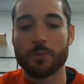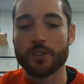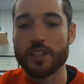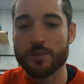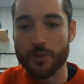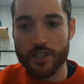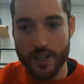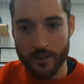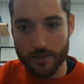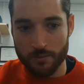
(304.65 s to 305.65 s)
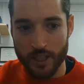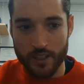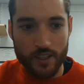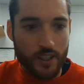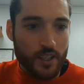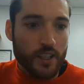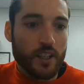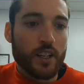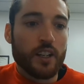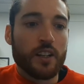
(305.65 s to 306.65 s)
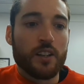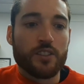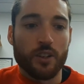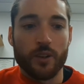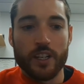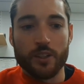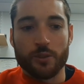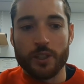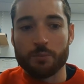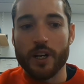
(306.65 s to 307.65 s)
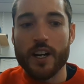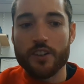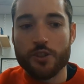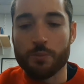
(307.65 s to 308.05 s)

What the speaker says: please reach out to me. So in the green box,